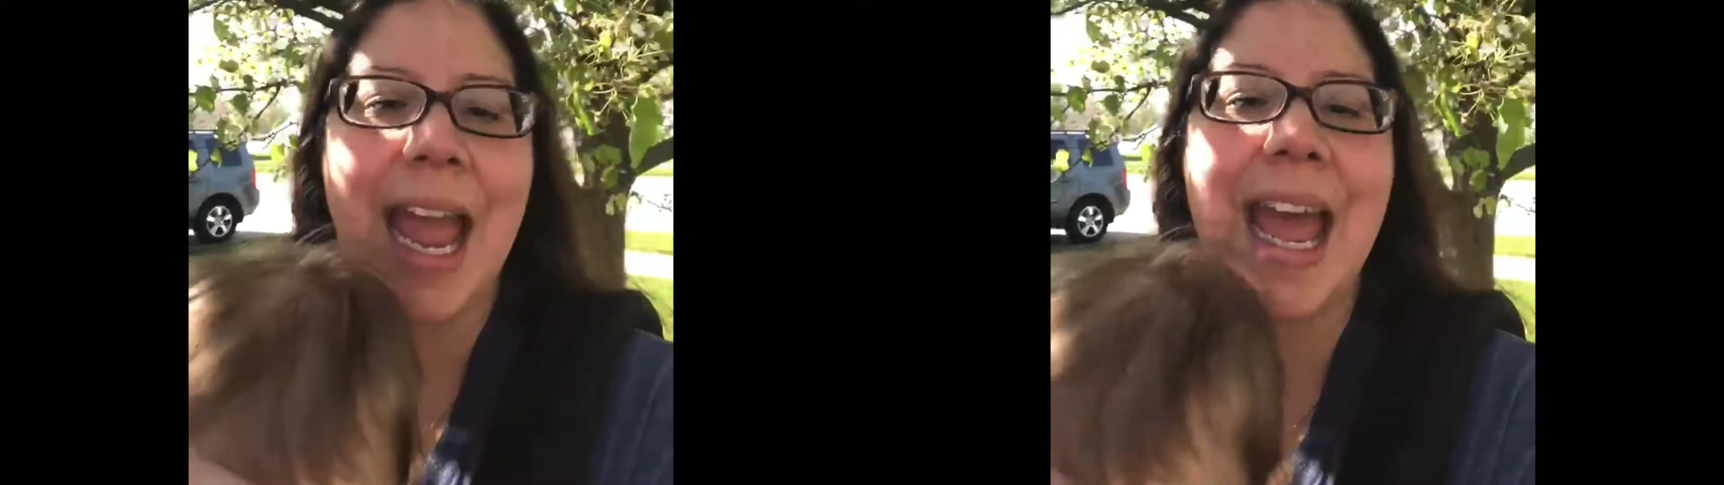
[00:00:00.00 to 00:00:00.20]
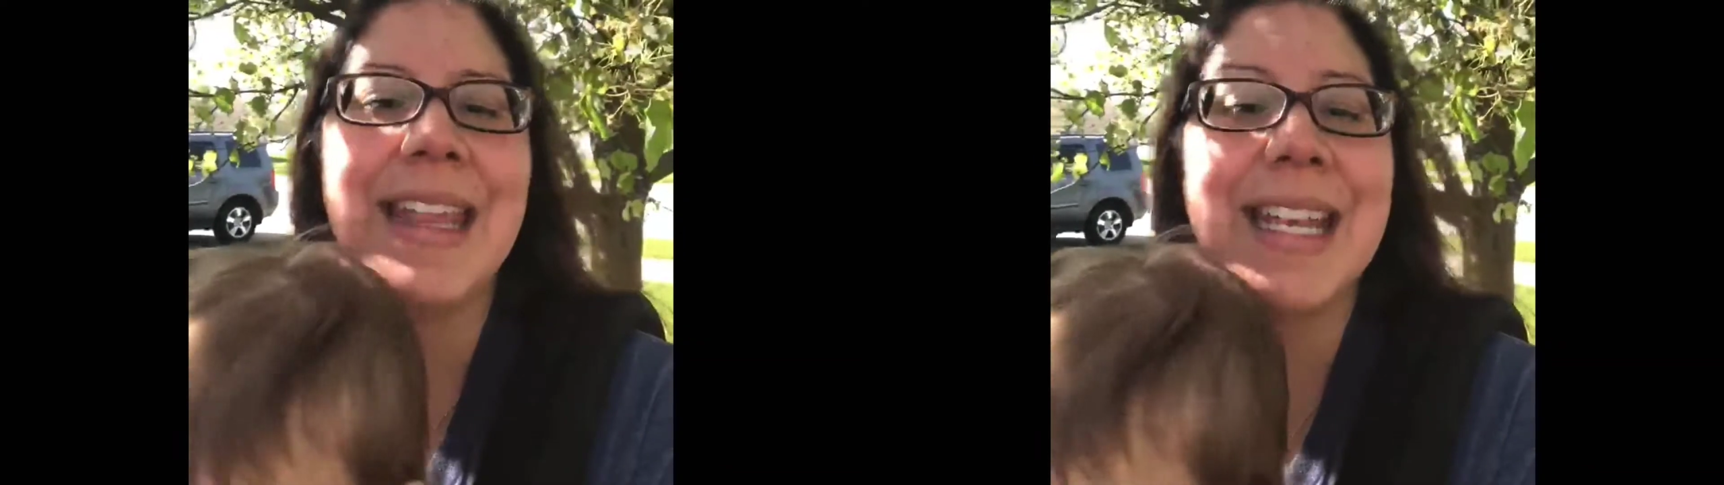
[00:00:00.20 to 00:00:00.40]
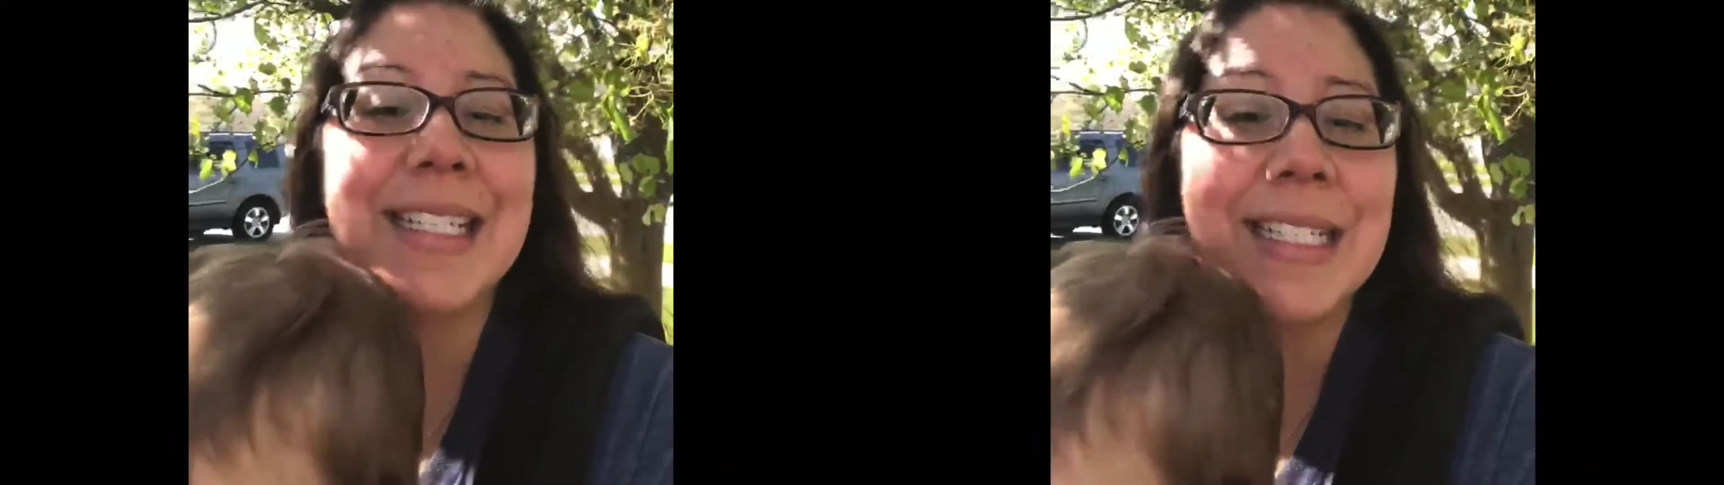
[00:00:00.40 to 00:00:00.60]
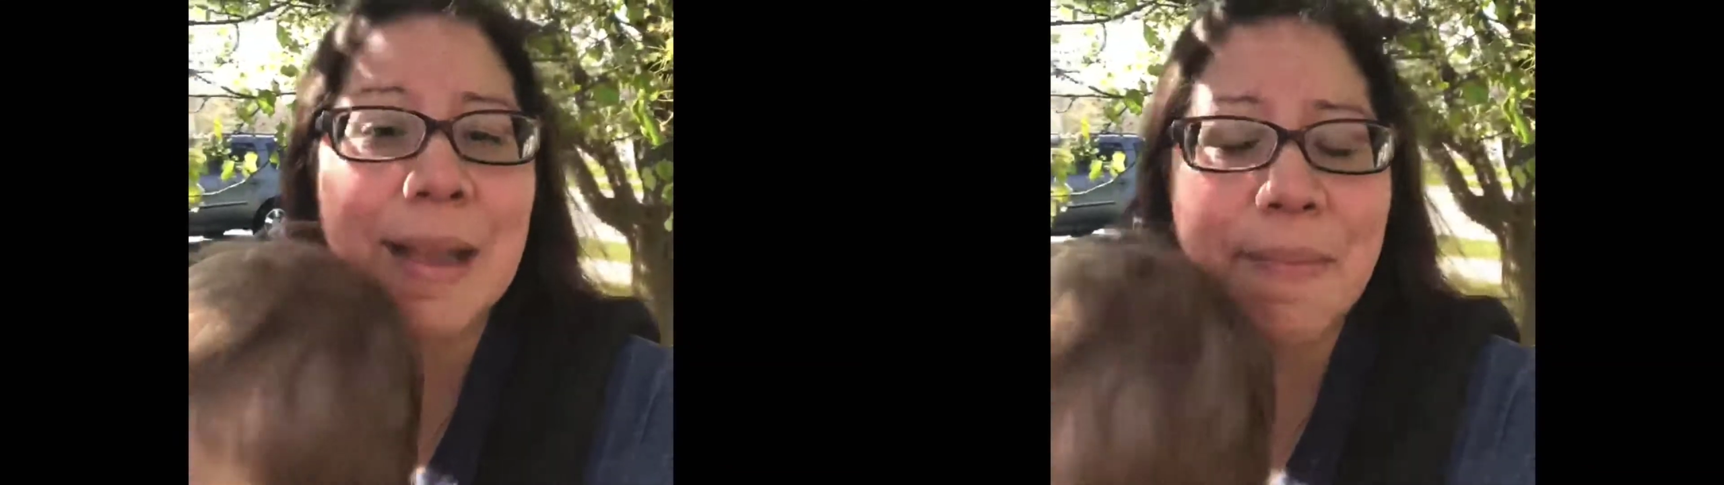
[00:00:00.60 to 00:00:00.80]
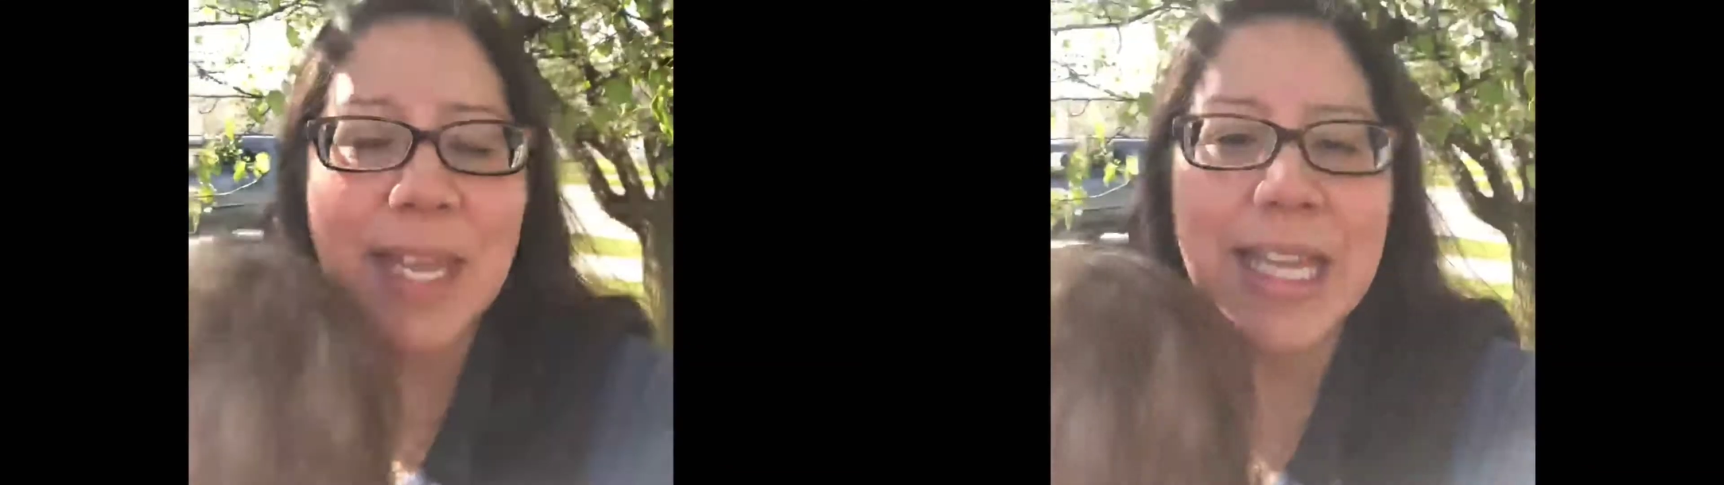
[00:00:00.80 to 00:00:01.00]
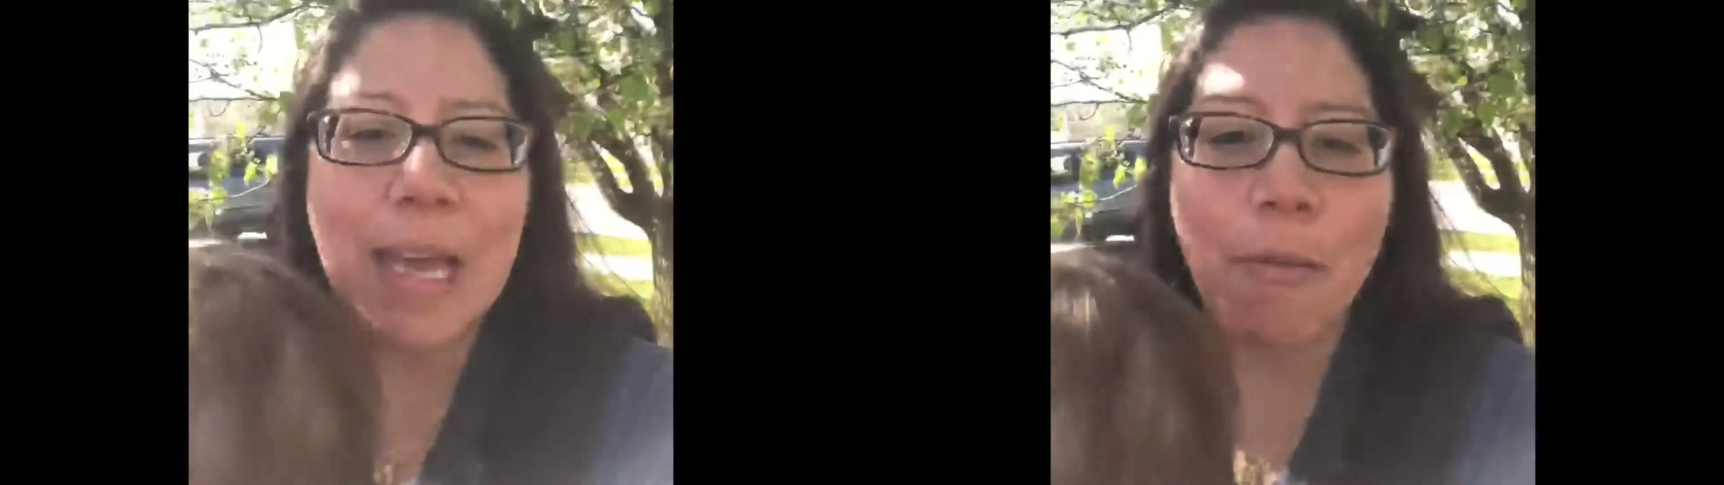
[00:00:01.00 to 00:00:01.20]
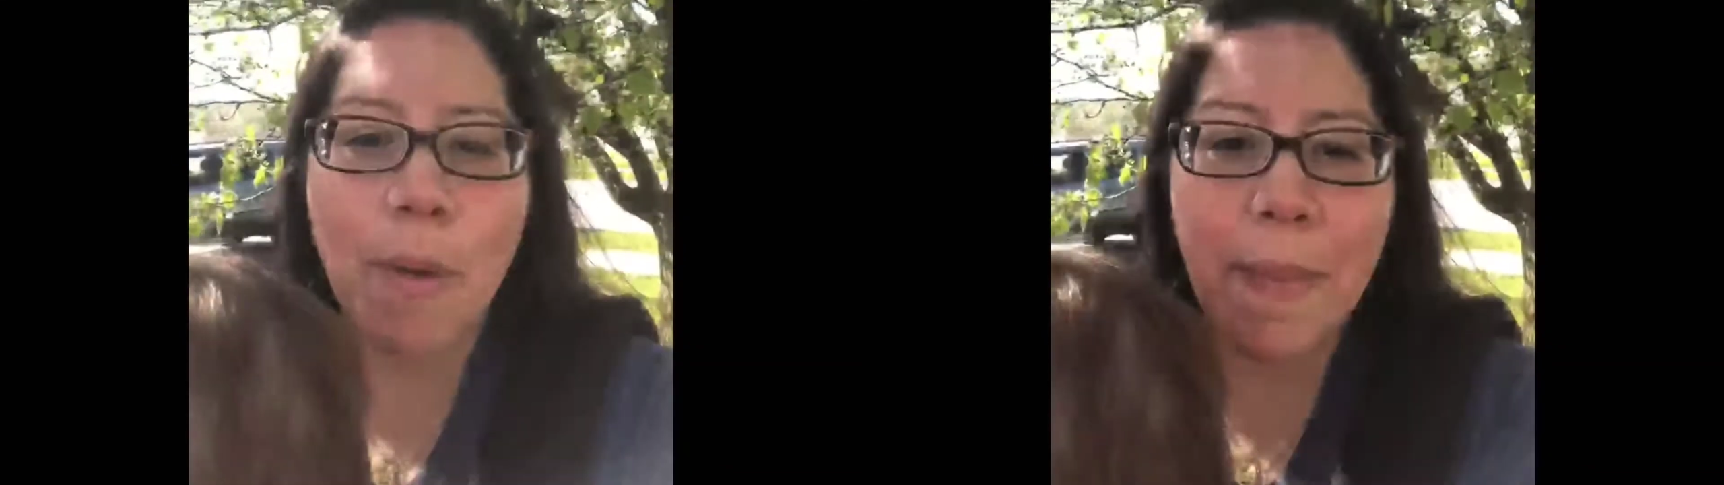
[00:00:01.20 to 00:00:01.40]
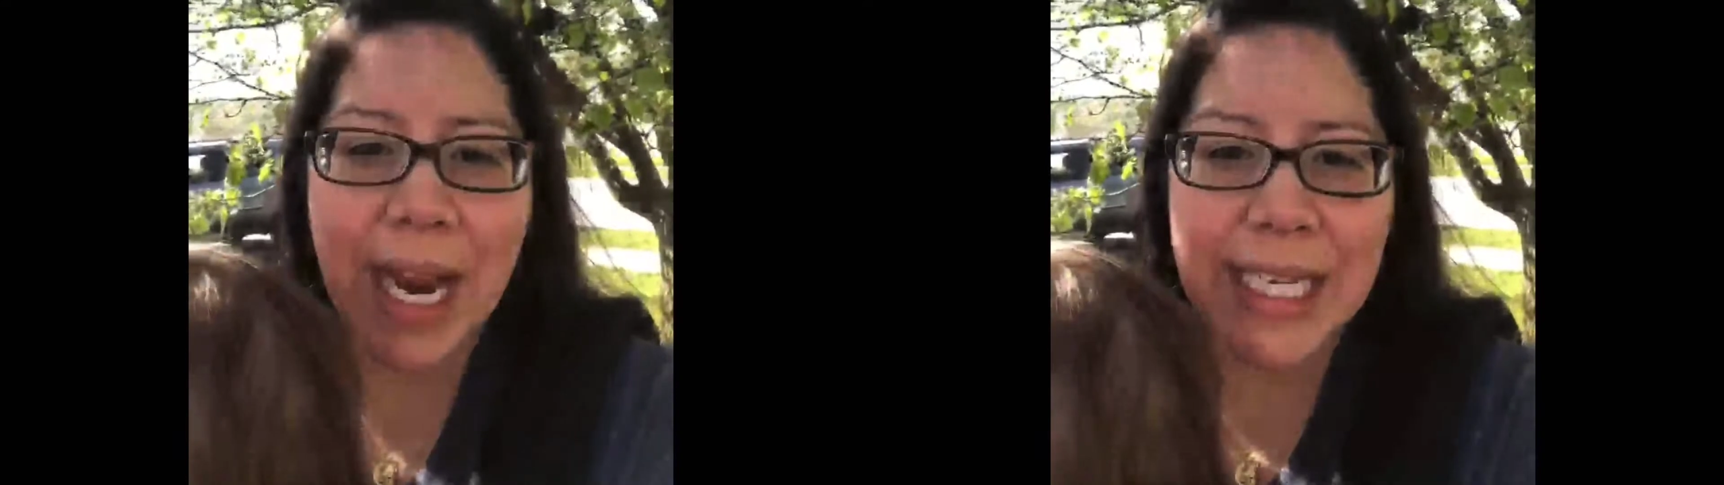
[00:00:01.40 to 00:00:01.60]
and then something that
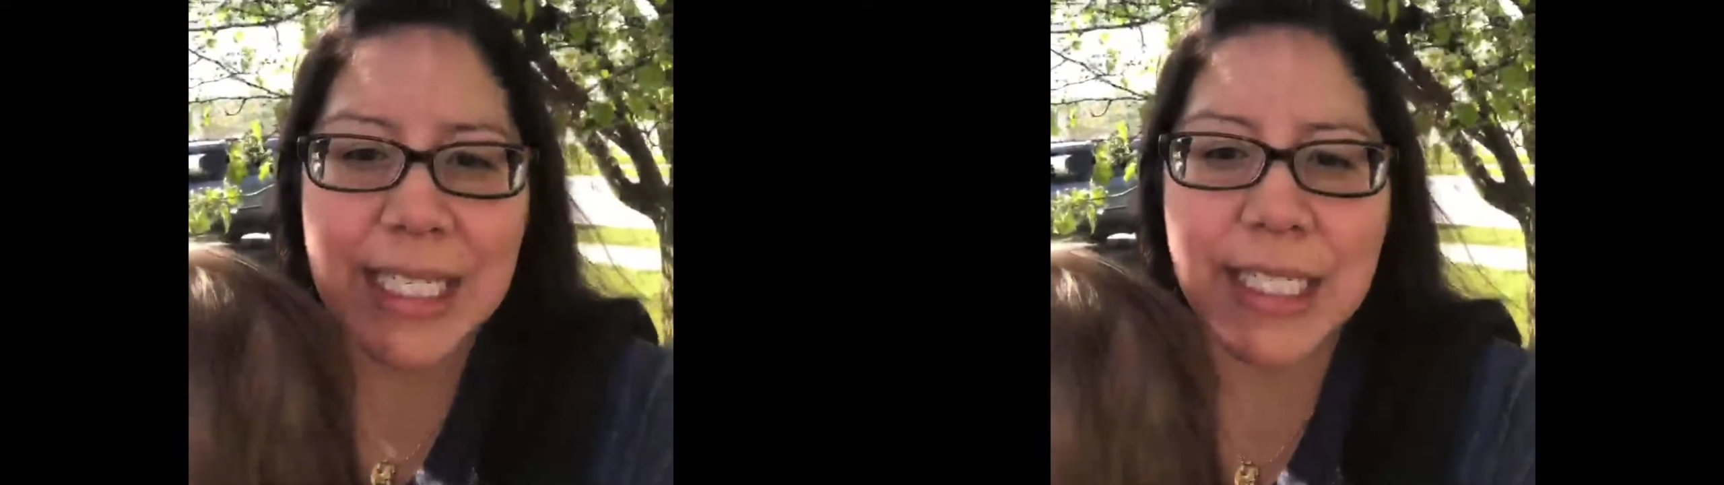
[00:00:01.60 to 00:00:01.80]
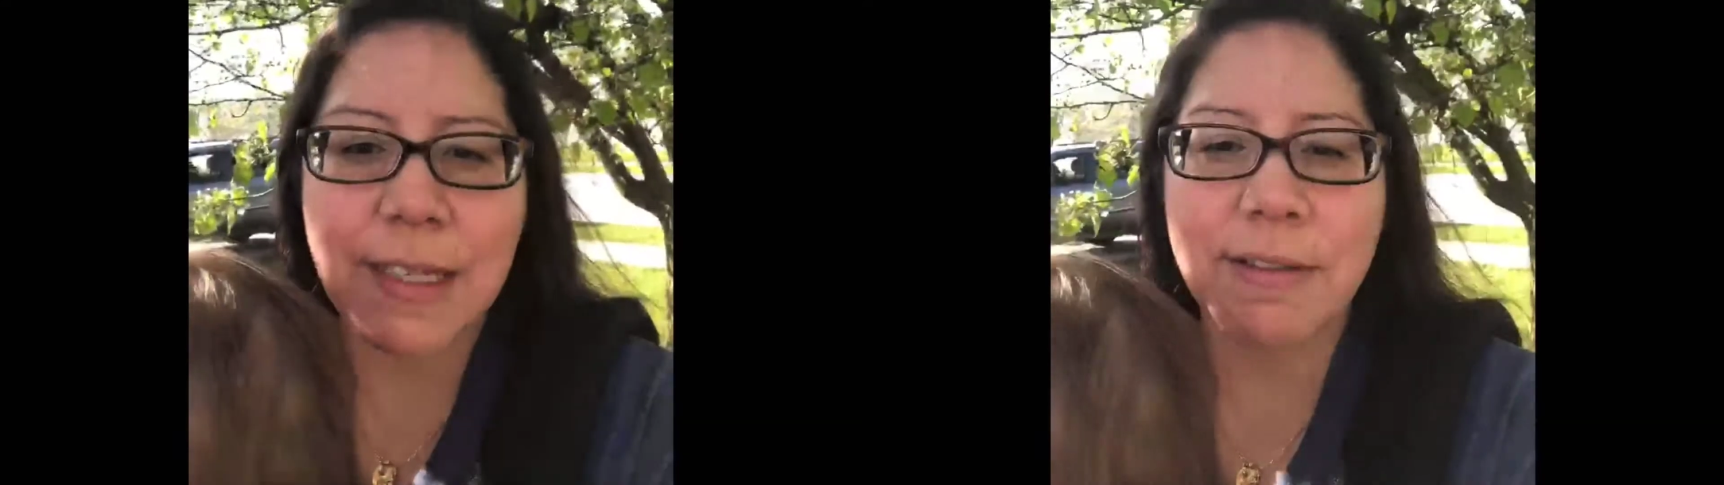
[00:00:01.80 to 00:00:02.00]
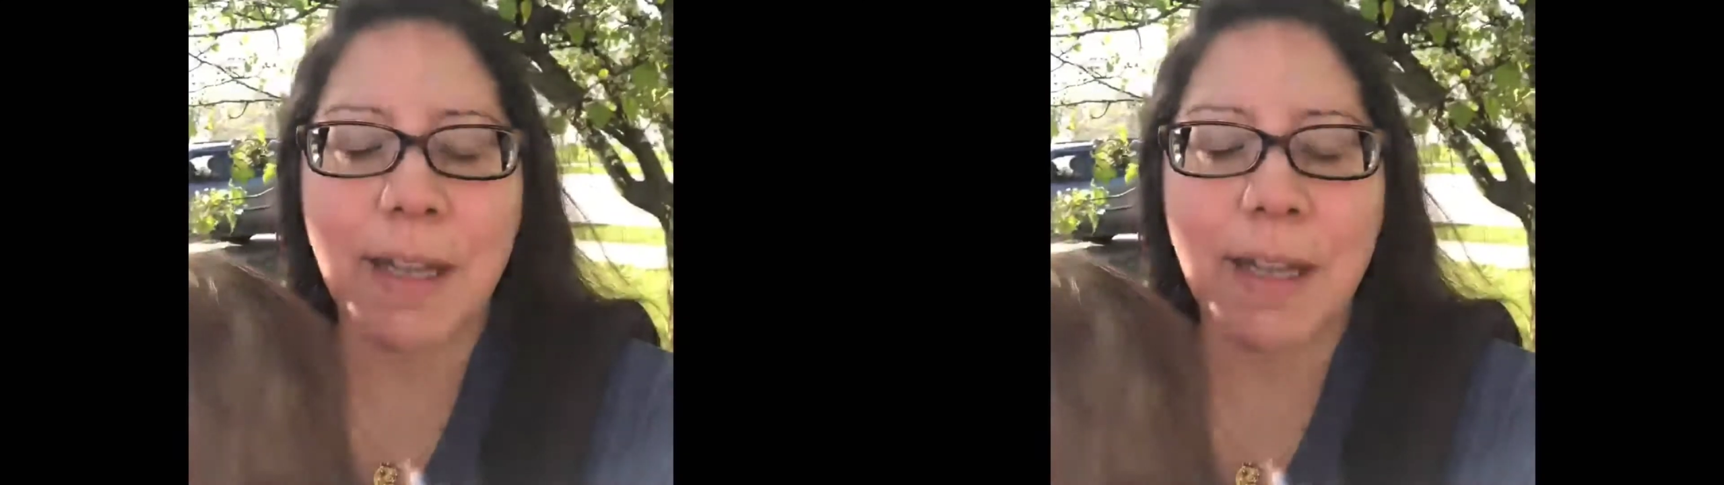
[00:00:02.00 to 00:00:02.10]
reminds us of